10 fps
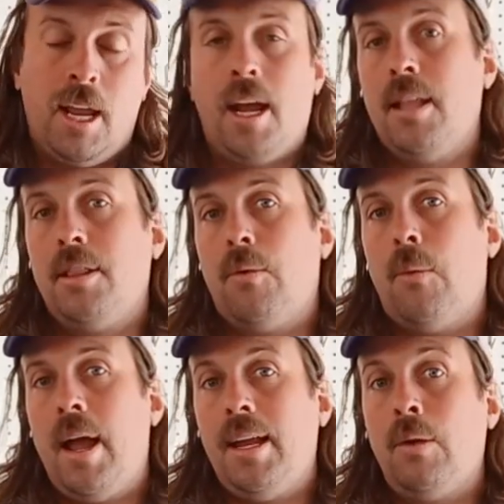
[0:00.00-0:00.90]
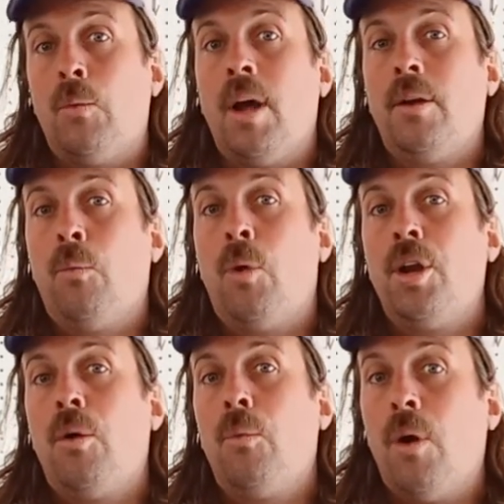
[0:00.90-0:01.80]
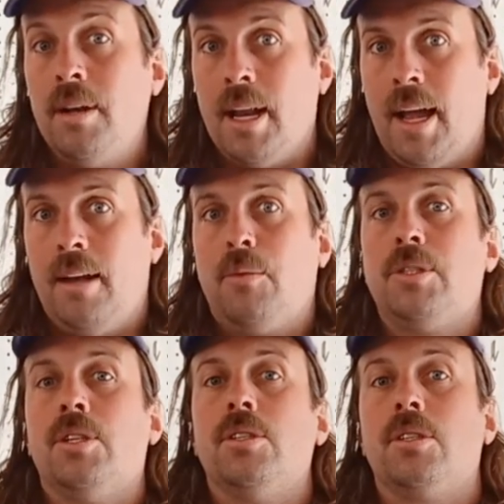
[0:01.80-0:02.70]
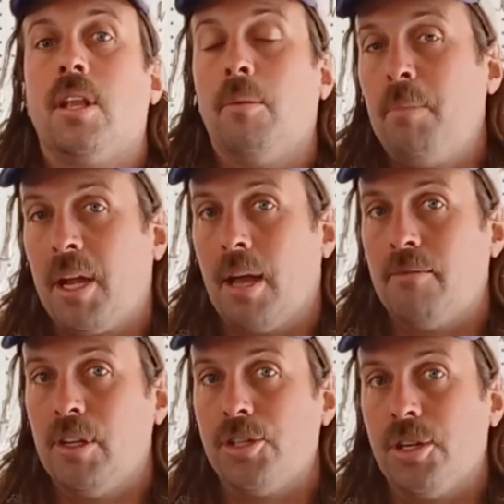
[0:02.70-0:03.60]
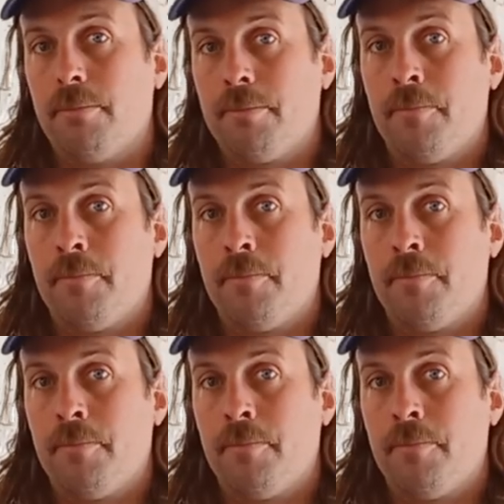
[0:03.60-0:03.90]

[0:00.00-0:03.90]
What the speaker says: and then the white 1019, which is their pickup version.